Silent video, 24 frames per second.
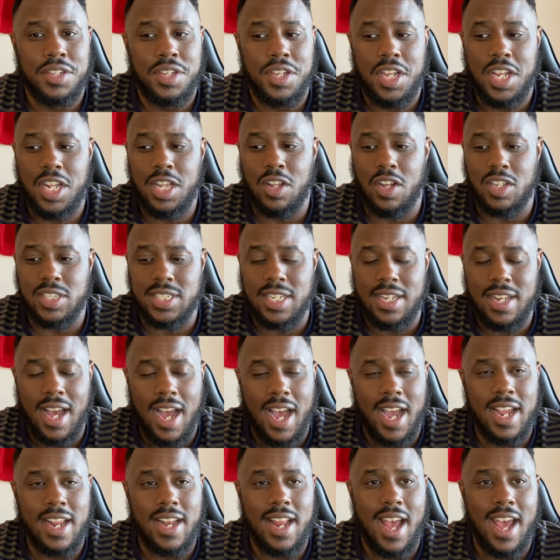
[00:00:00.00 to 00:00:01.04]
lost
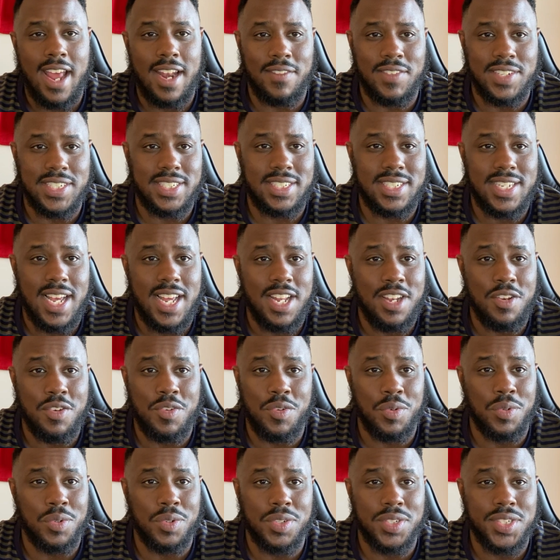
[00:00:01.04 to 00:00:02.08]
9 out of his 10
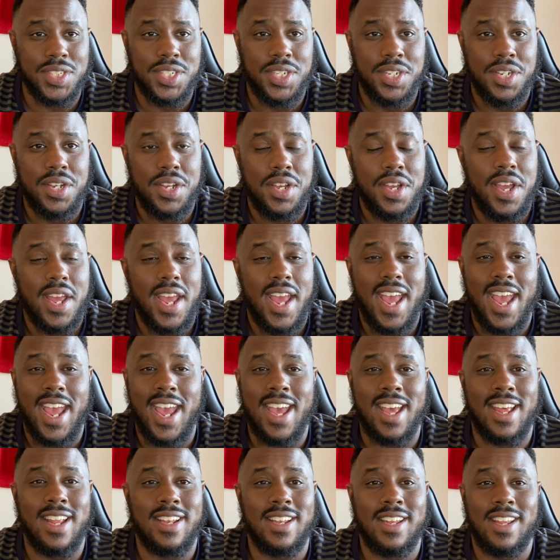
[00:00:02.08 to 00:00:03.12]
duels.
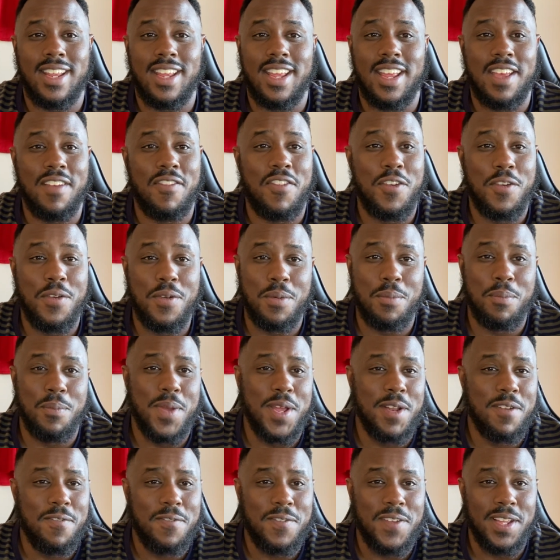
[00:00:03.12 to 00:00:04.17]
And if your
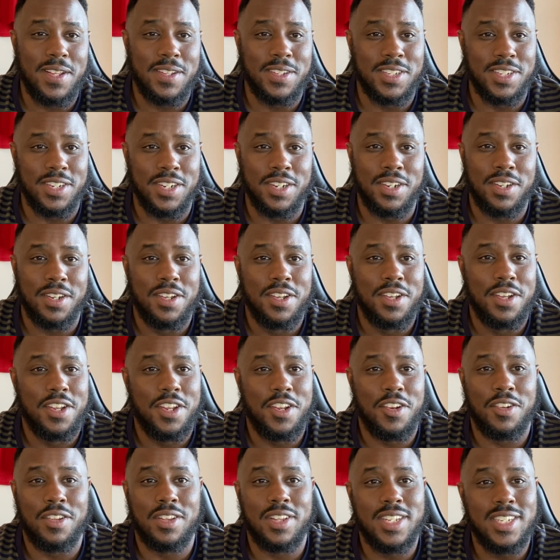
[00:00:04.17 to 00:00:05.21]
midfielder,
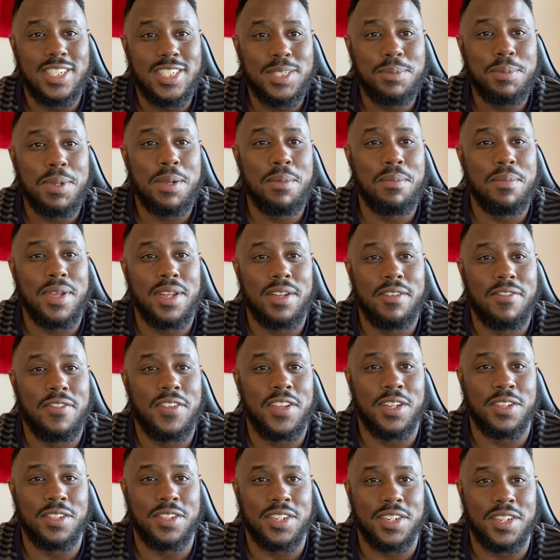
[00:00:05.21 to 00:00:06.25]
your linchpin
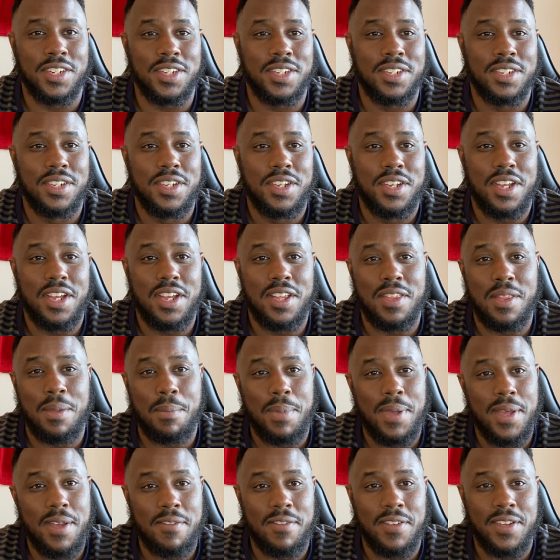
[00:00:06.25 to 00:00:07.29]
midfielder in the
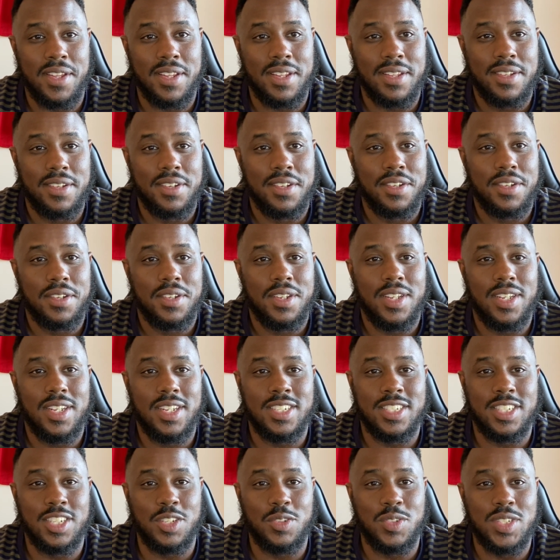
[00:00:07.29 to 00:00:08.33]
pivot
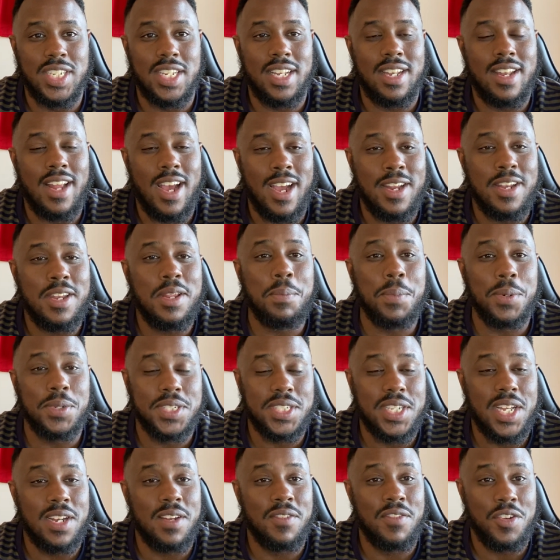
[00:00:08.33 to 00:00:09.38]
is losing
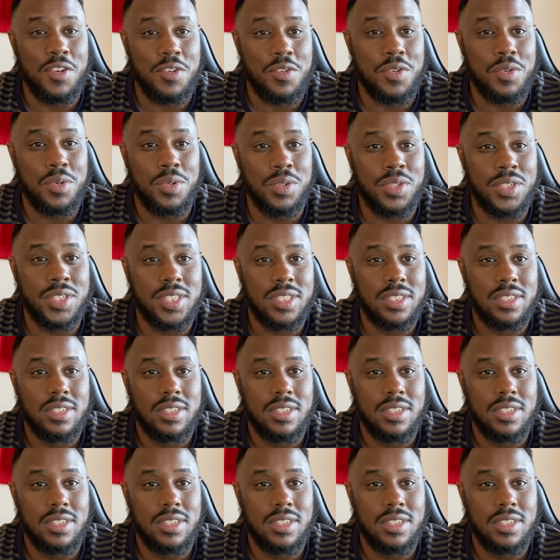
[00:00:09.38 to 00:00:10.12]
90% of your duels,